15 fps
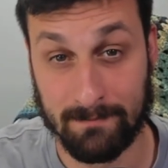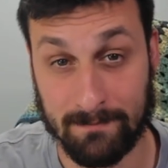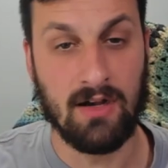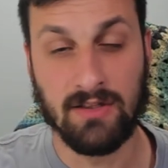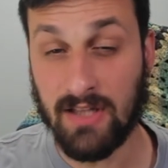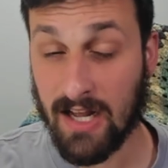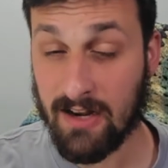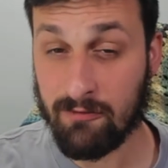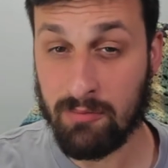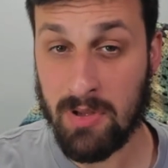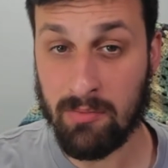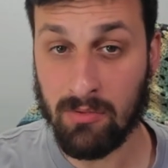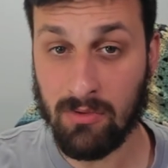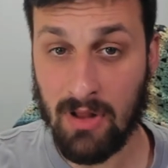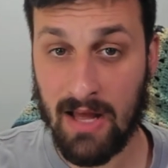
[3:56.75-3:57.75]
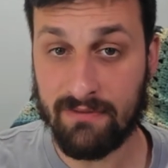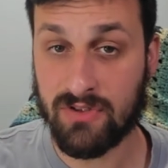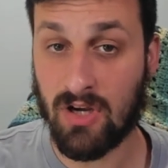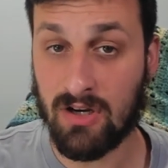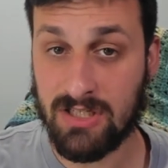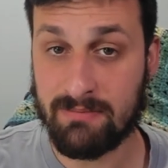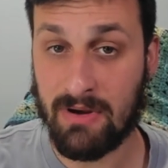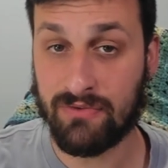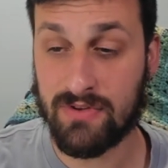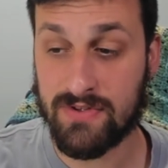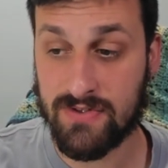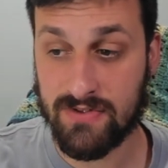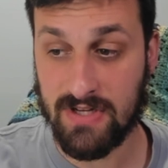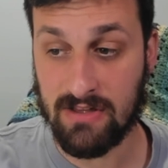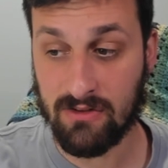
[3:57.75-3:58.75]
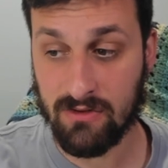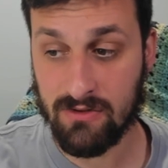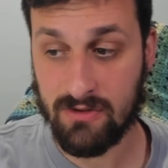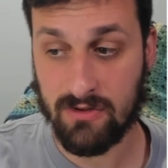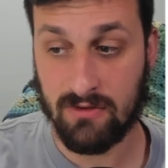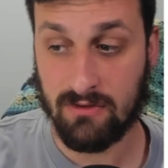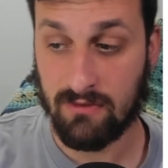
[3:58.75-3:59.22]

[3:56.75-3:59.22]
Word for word: A lot of people have talked about the Steelers.